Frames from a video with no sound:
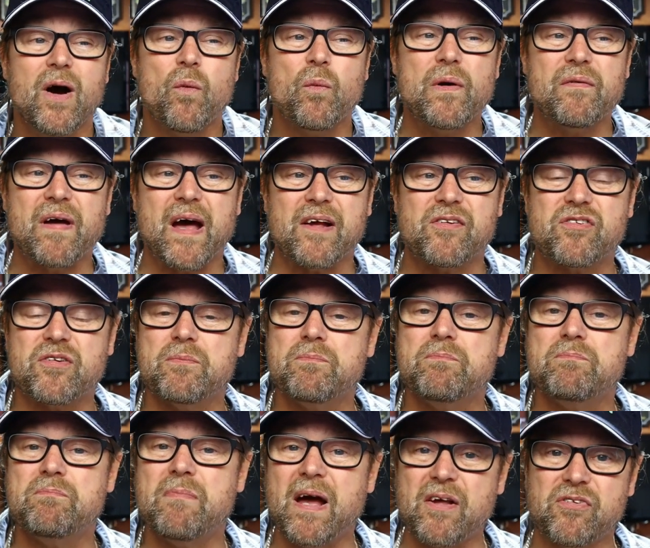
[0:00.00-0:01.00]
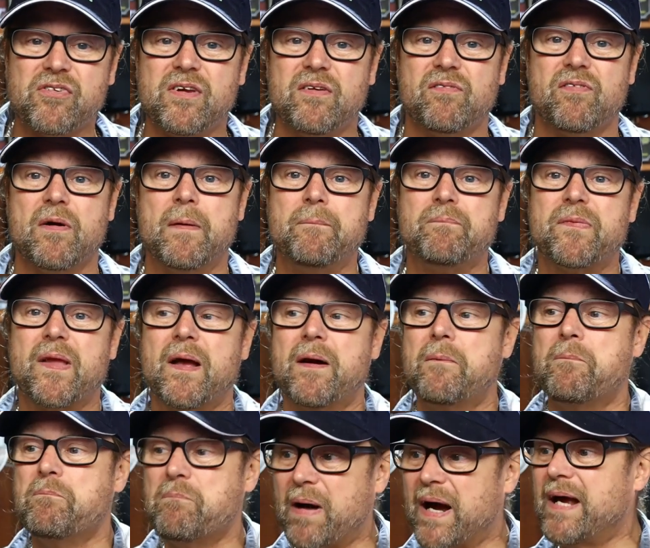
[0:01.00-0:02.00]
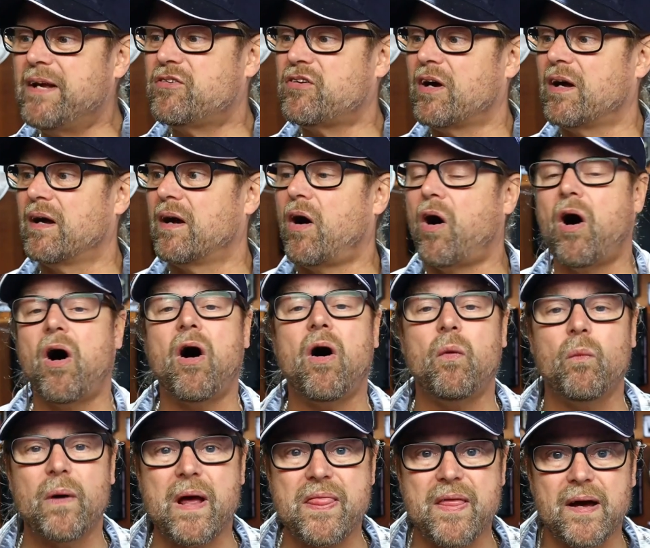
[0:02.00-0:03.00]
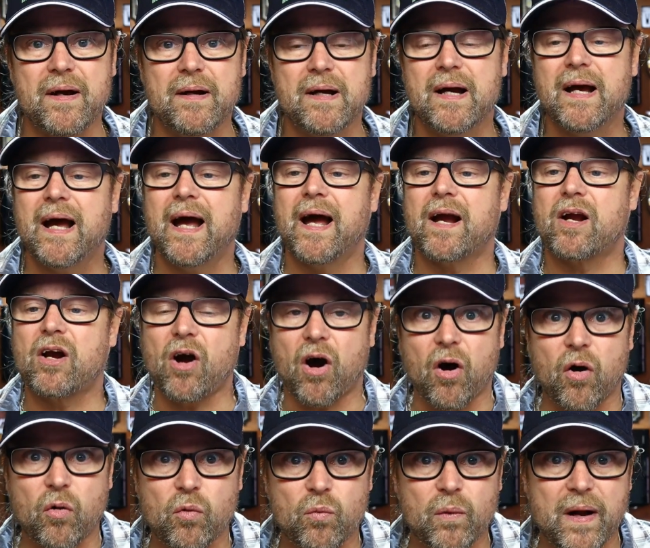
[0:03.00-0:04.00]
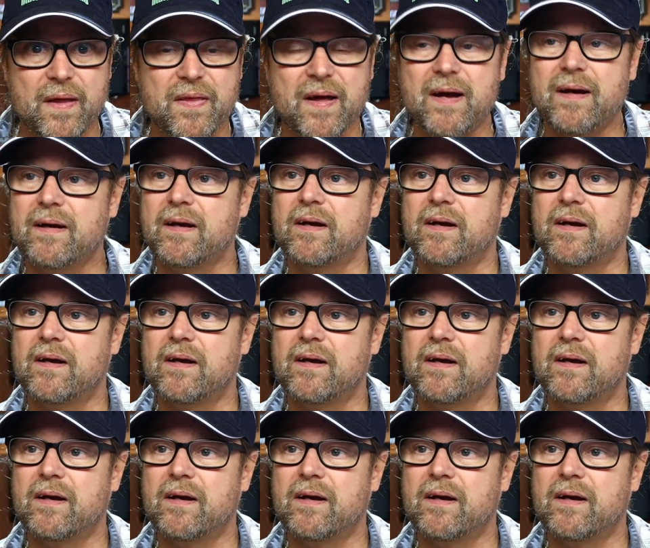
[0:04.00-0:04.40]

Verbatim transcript: We've had some massive, major hot weather, cold weather.